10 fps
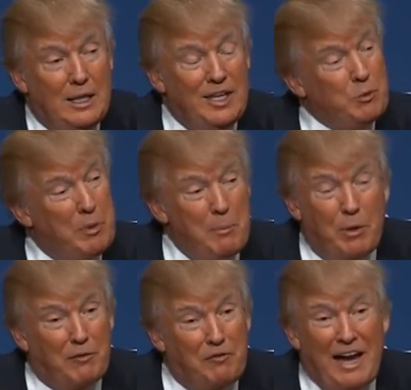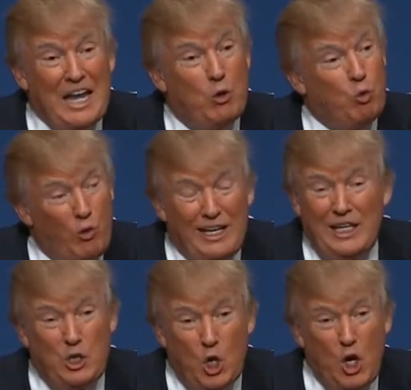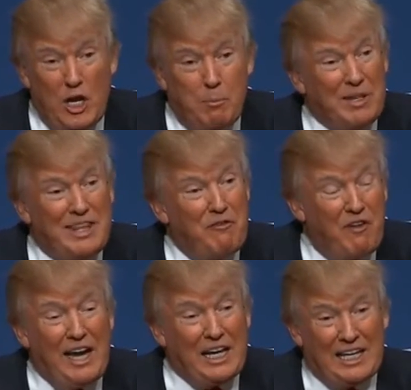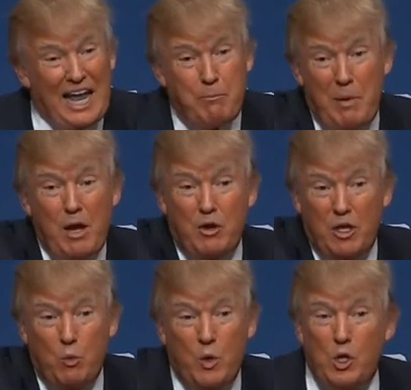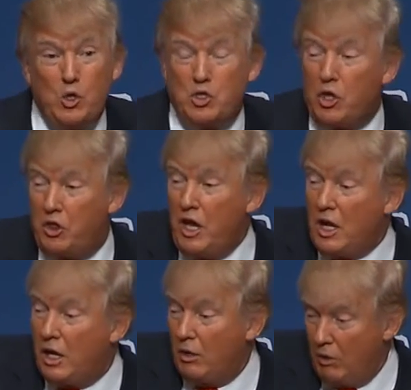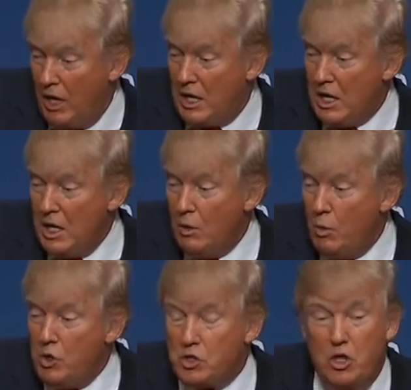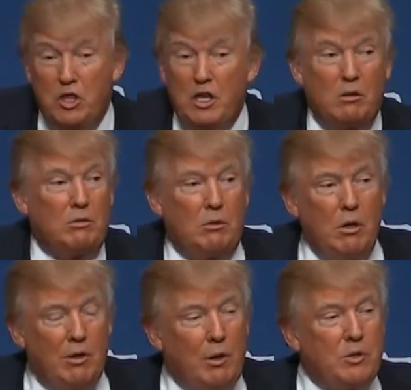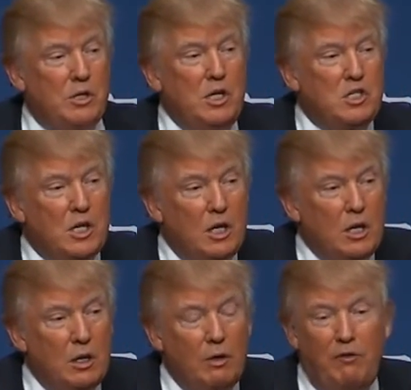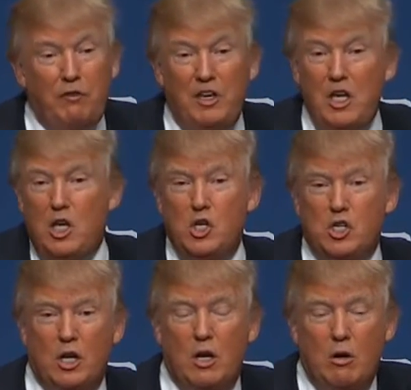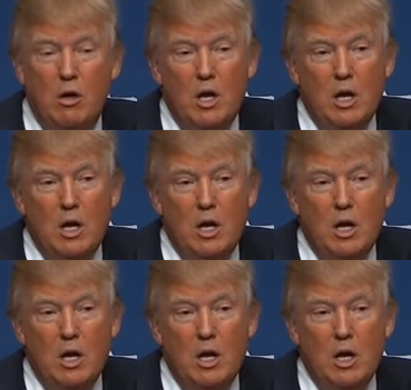these people are fighting really dirty, but they fight a lot better than we used to think, right? We used to think, oh, that was easy. 15 years ago,